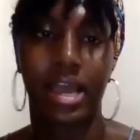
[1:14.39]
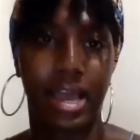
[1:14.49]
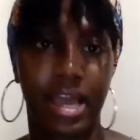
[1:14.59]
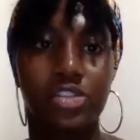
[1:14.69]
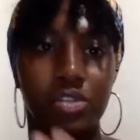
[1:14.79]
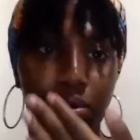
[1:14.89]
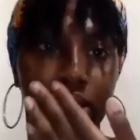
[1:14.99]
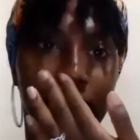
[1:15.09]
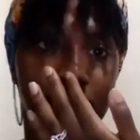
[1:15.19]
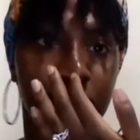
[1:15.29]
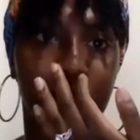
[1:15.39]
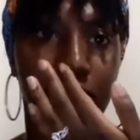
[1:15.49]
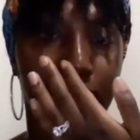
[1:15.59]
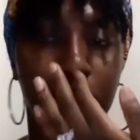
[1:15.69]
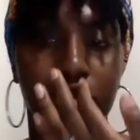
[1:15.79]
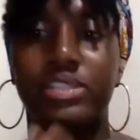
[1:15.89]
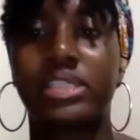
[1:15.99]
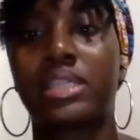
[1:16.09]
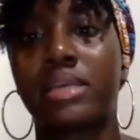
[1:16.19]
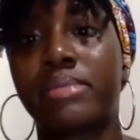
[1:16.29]
as you know, kids need boundaries
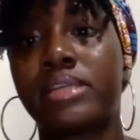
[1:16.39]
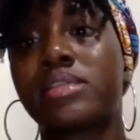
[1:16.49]
and limits.